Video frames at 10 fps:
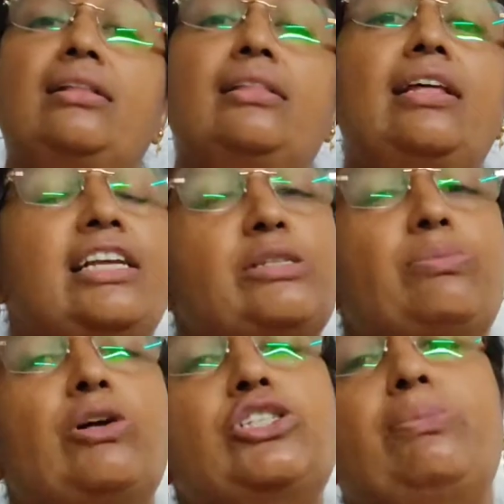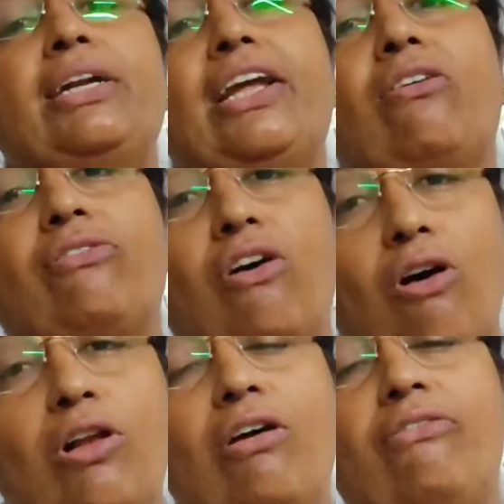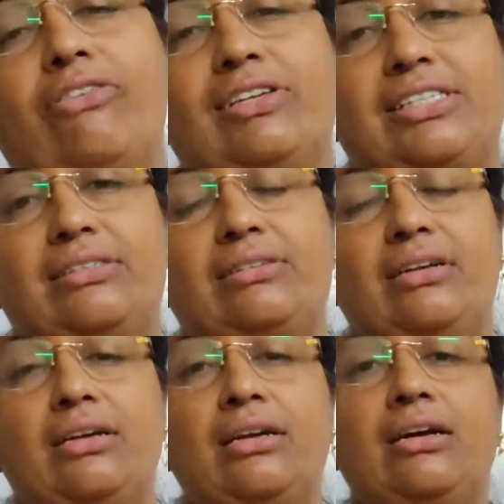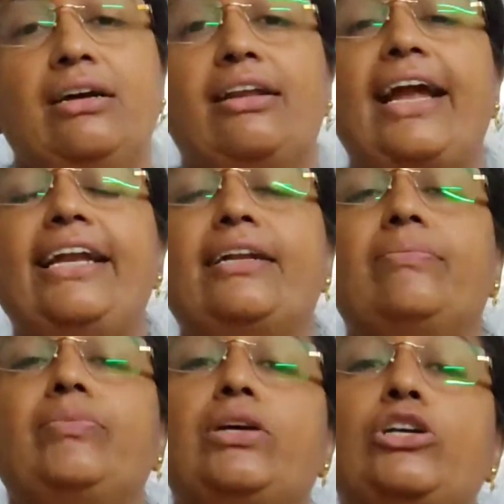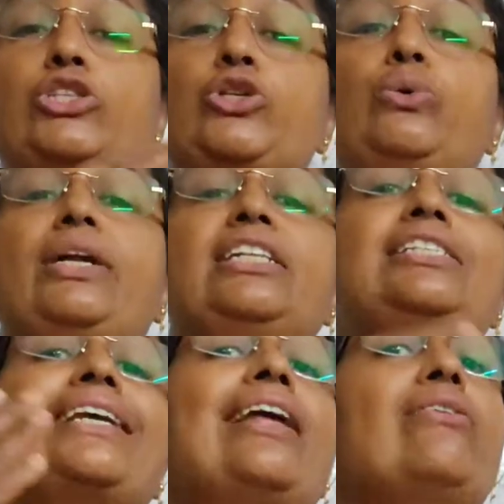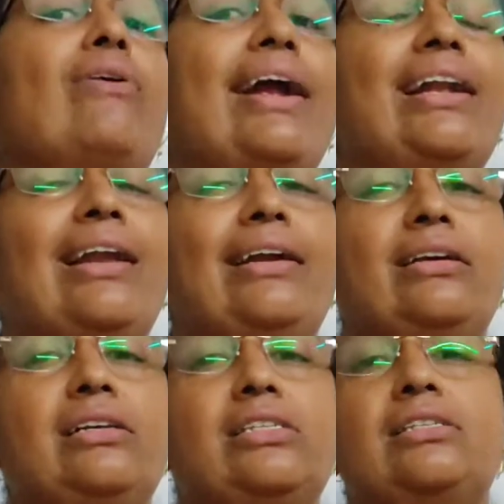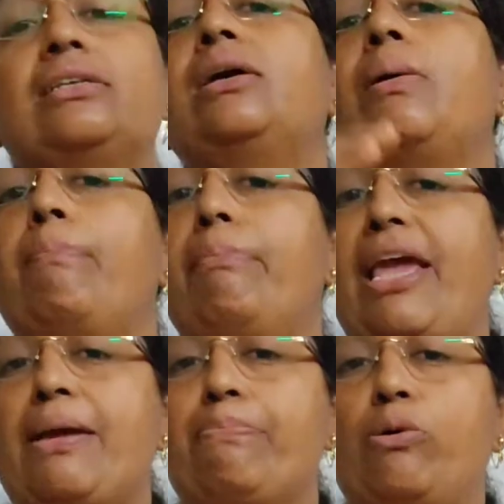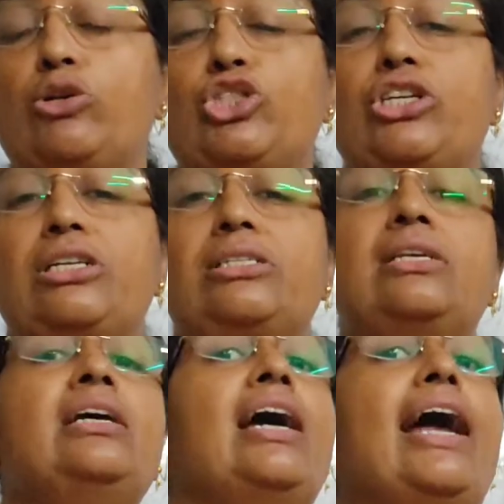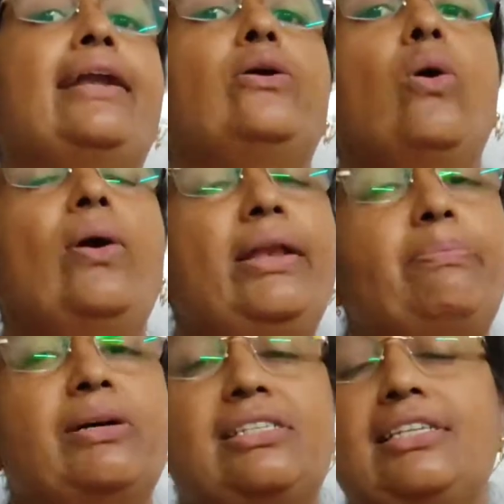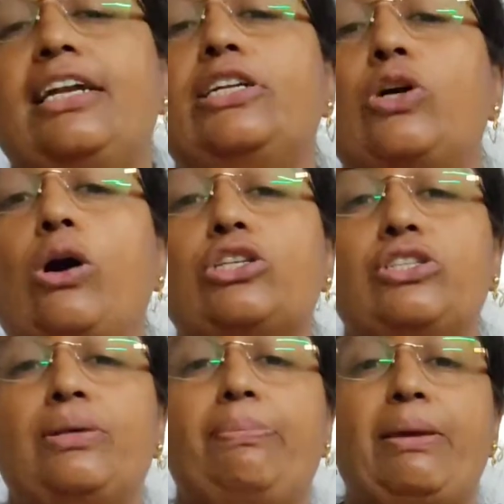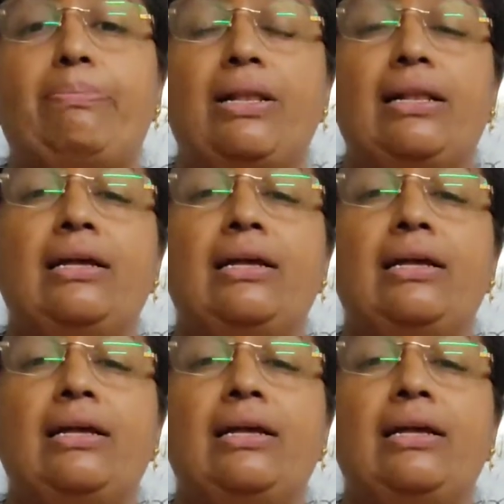the responsibility of all of us, right? Students can write letters, make posters and go in person and talk to the people